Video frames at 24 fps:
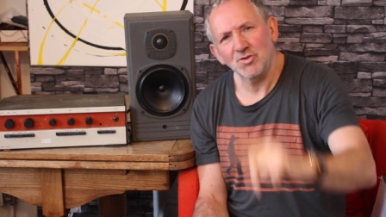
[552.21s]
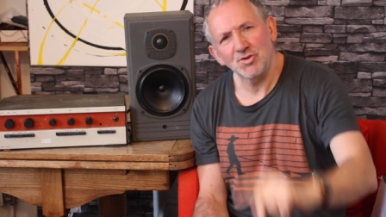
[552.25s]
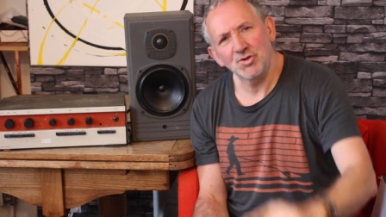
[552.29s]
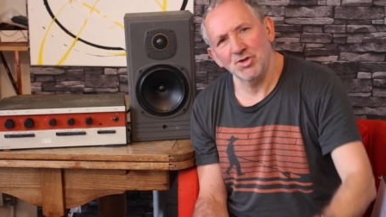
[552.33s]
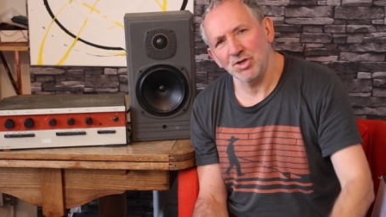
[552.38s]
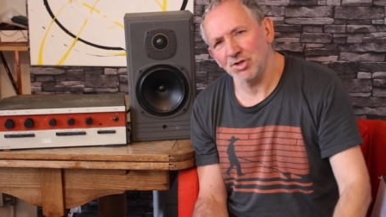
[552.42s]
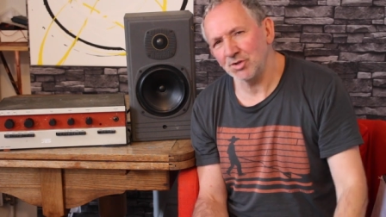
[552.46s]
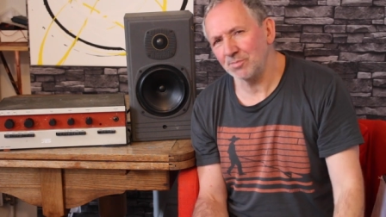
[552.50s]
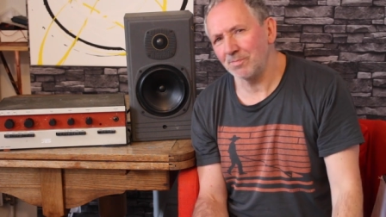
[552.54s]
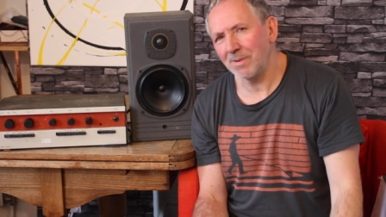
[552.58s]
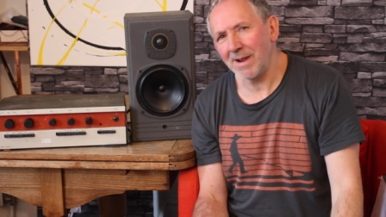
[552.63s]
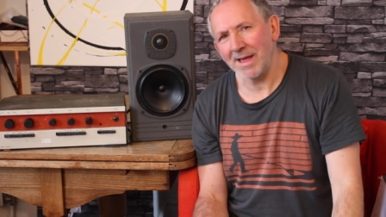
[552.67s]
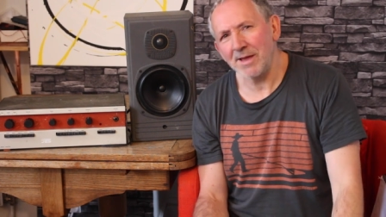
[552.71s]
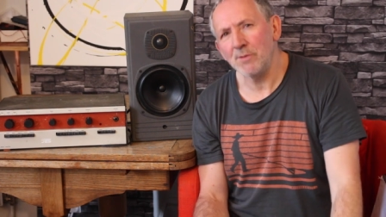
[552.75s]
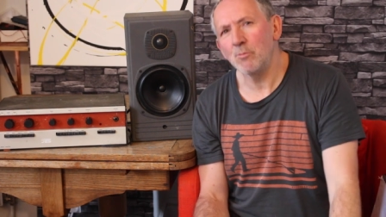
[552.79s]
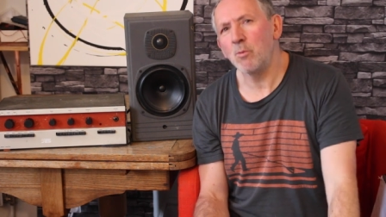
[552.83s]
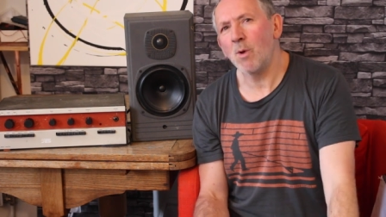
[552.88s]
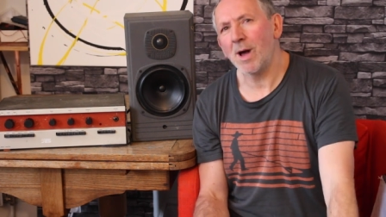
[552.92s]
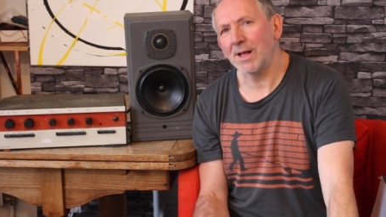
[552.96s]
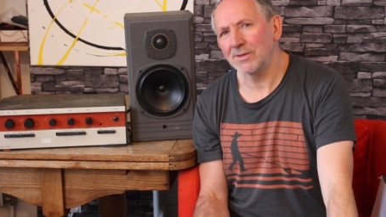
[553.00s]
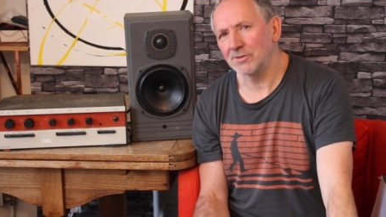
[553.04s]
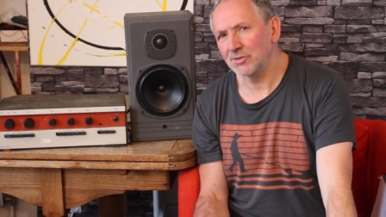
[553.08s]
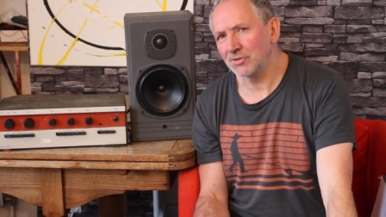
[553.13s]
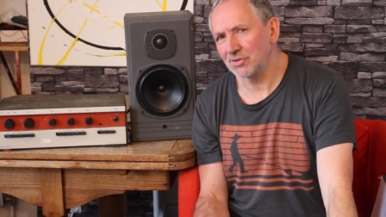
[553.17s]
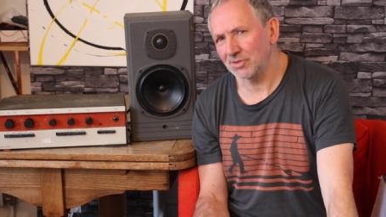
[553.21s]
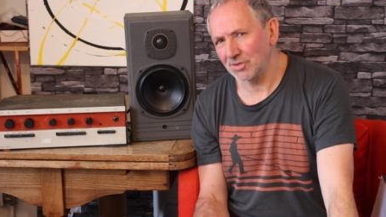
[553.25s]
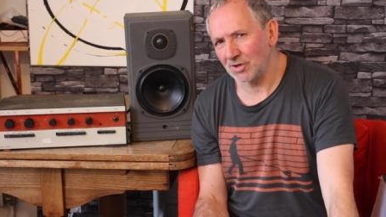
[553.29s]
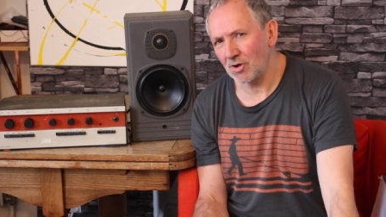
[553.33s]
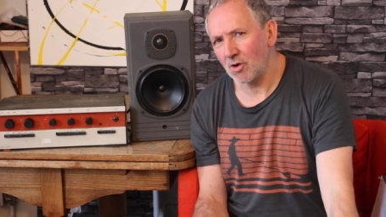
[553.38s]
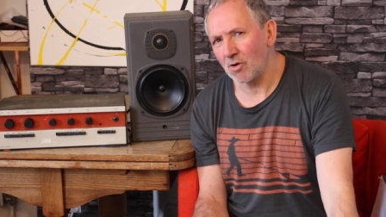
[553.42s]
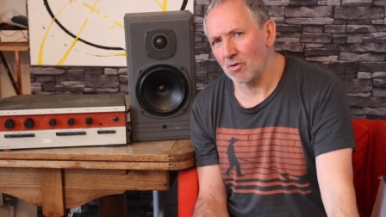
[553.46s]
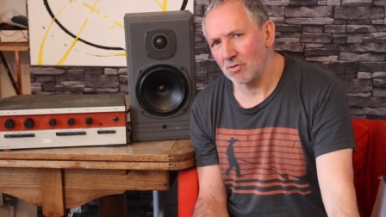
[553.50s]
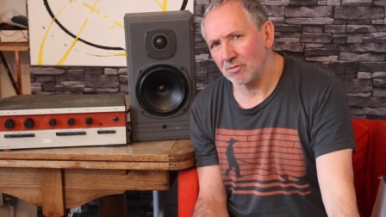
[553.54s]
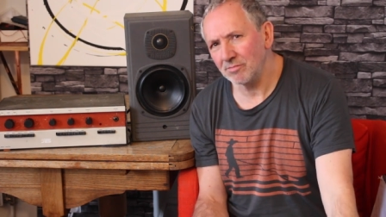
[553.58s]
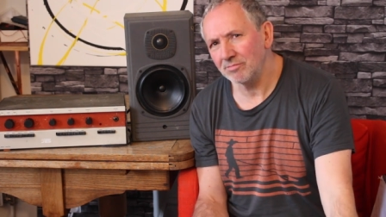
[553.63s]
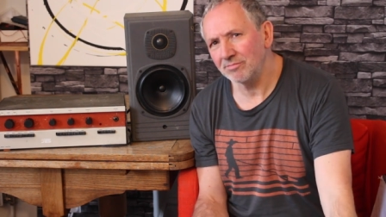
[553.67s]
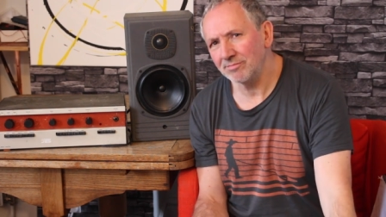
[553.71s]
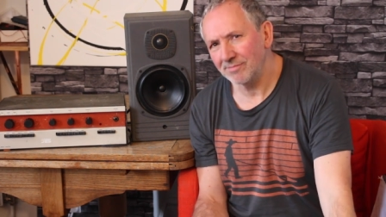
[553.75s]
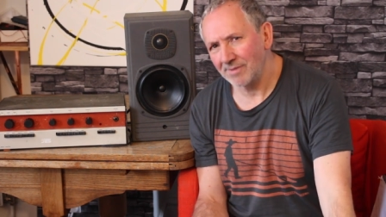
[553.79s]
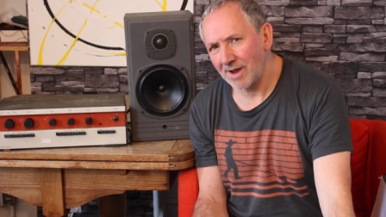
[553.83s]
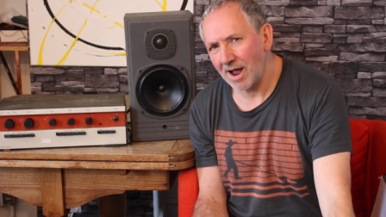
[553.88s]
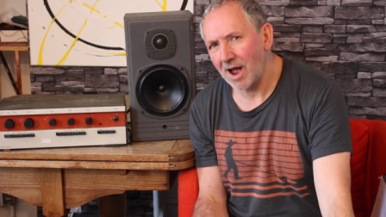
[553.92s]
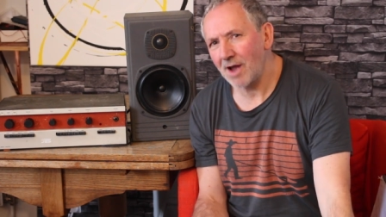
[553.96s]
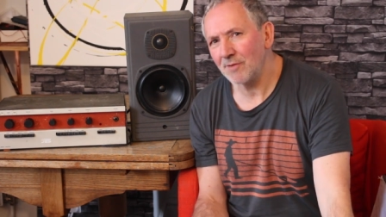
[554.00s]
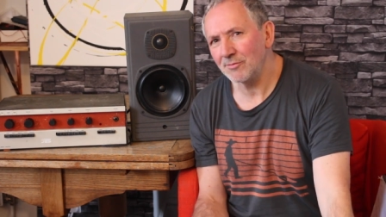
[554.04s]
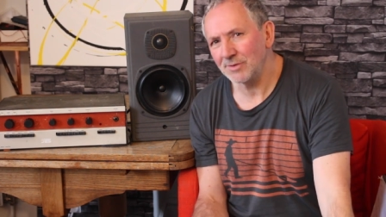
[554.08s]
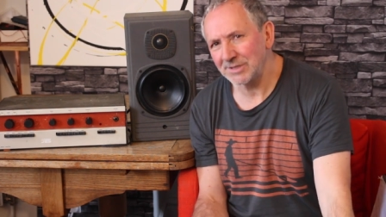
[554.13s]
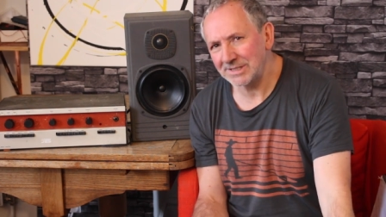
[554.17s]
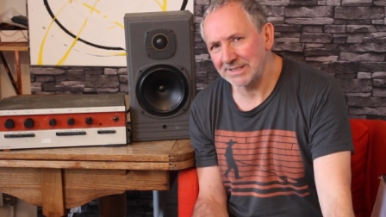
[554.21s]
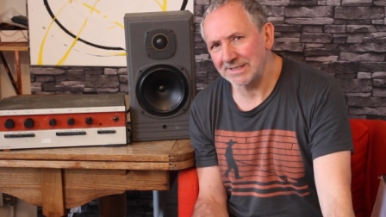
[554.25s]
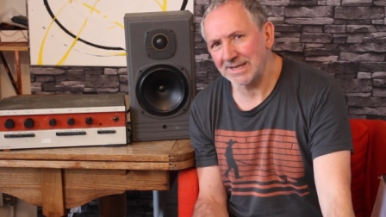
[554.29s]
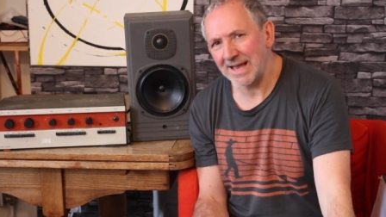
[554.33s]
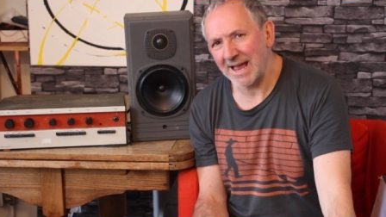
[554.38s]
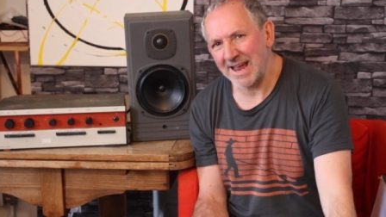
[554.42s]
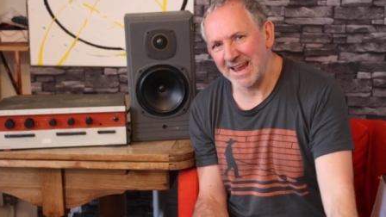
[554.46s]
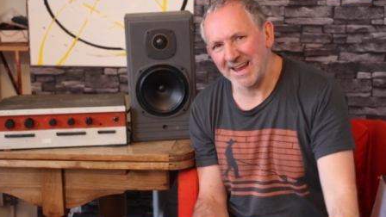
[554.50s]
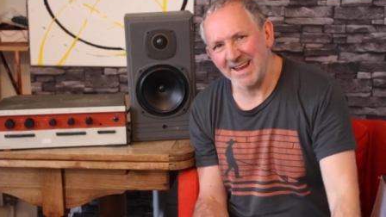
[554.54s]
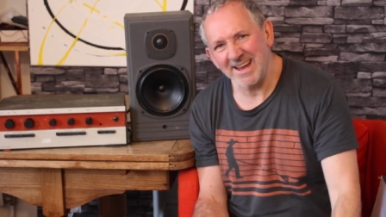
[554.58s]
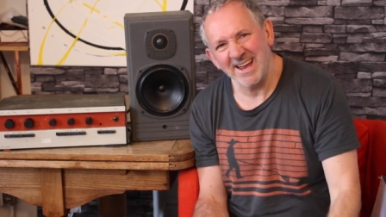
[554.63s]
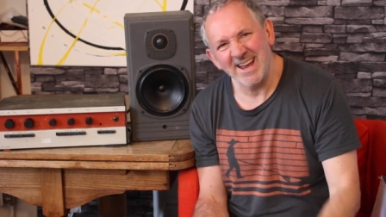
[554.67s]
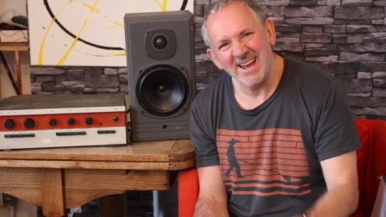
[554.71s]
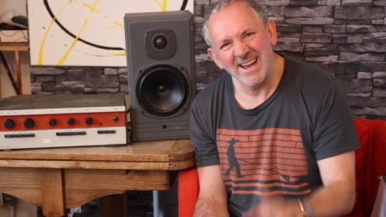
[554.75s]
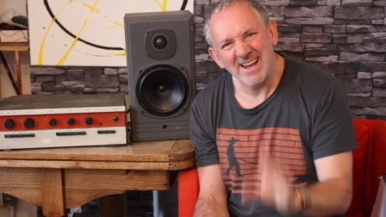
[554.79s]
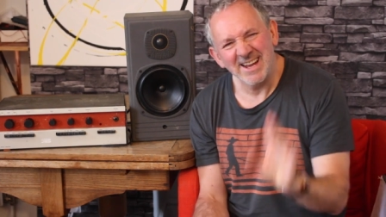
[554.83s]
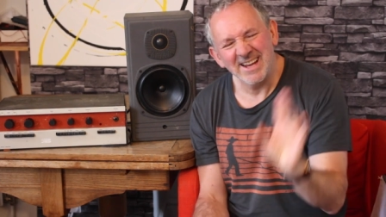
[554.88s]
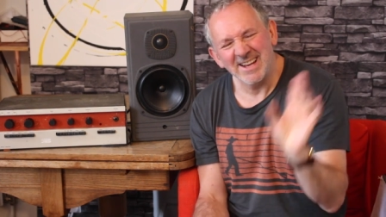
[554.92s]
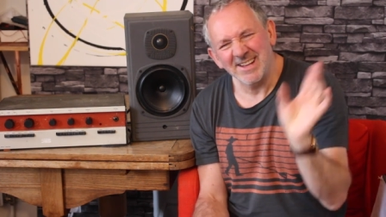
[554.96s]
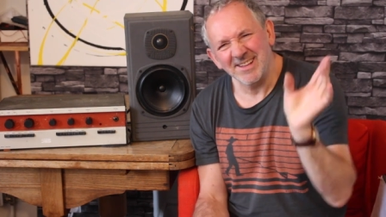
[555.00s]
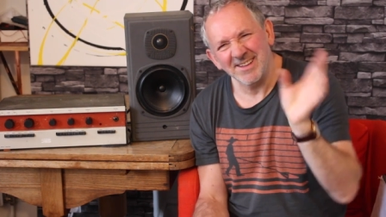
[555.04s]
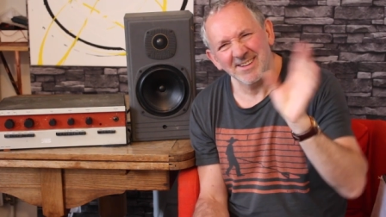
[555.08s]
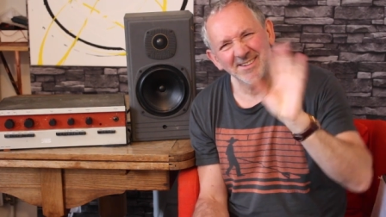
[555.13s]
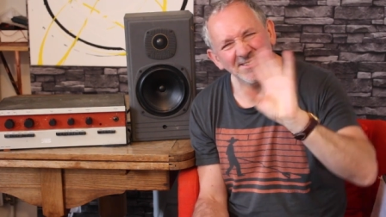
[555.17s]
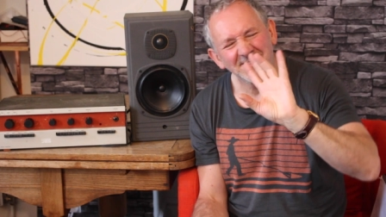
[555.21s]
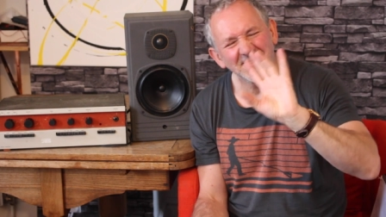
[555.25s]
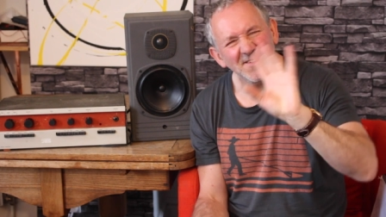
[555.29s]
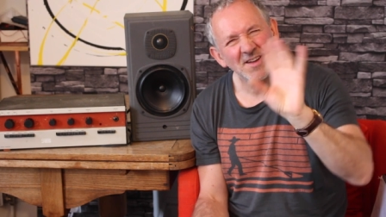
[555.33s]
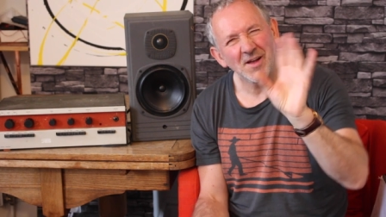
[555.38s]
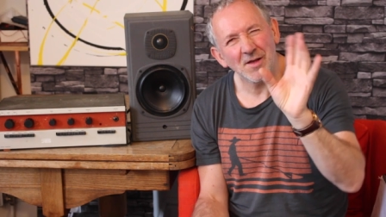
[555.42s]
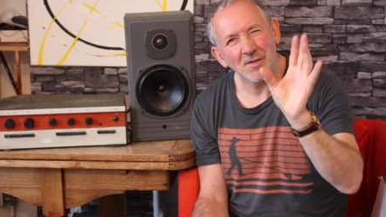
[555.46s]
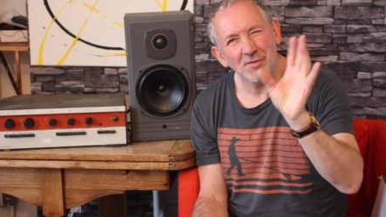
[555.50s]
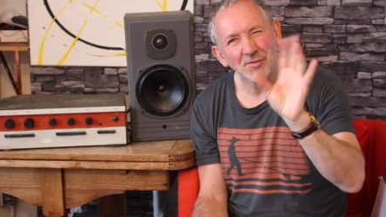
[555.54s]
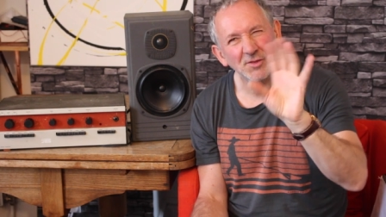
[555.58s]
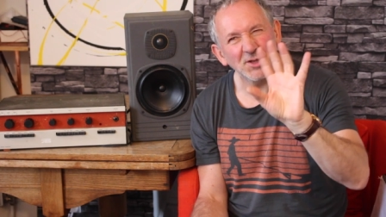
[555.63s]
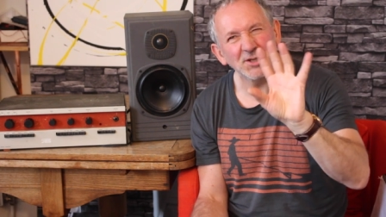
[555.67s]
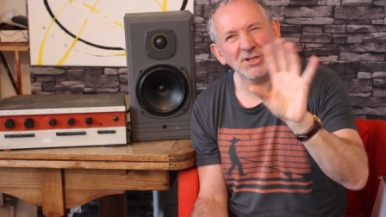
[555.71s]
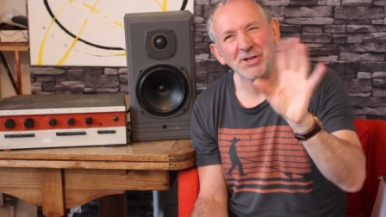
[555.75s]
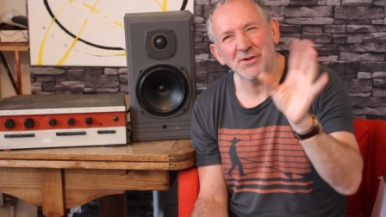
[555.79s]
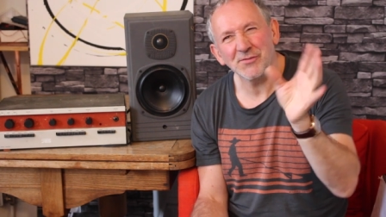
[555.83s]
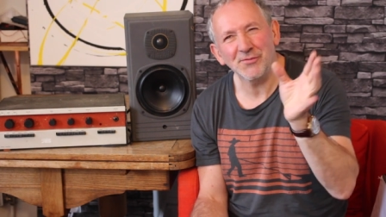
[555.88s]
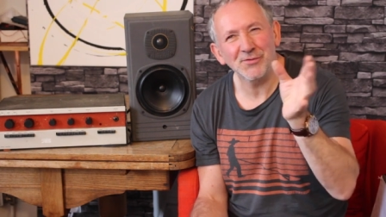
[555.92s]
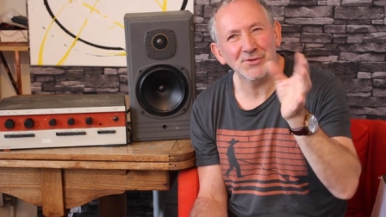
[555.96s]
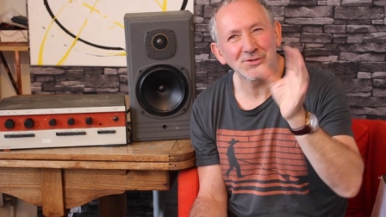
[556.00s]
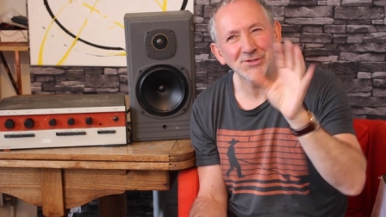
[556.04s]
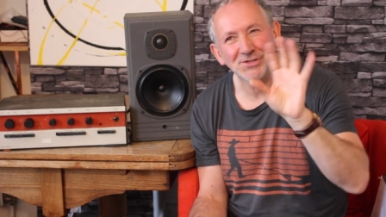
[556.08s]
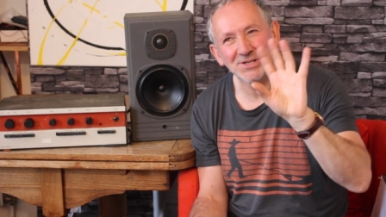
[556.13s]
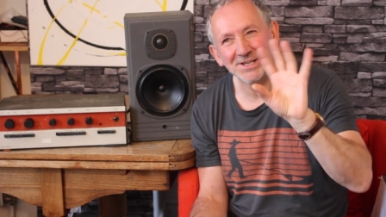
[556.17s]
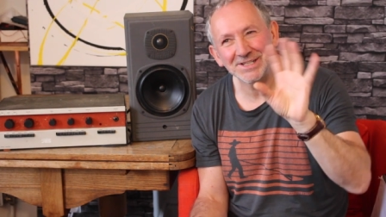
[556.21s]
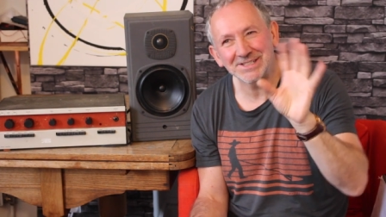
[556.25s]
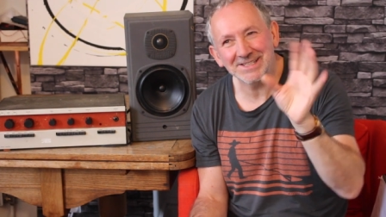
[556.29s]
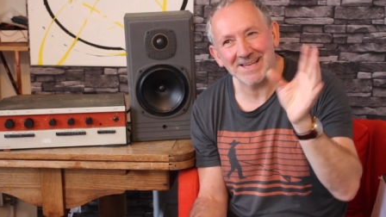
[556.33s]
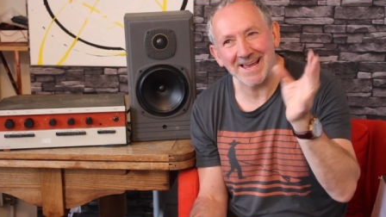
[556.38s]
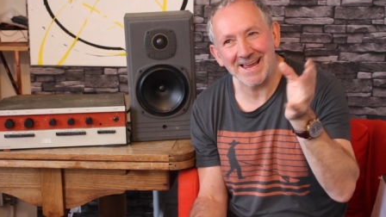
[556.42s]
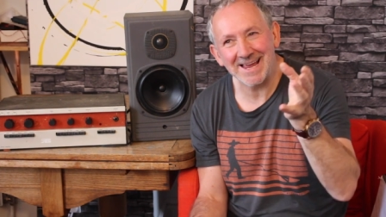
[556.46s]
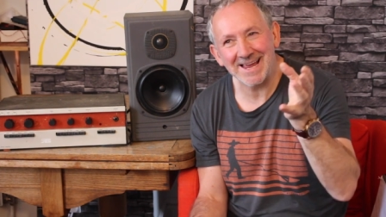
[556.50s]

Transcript: Just play one song. I would say the differences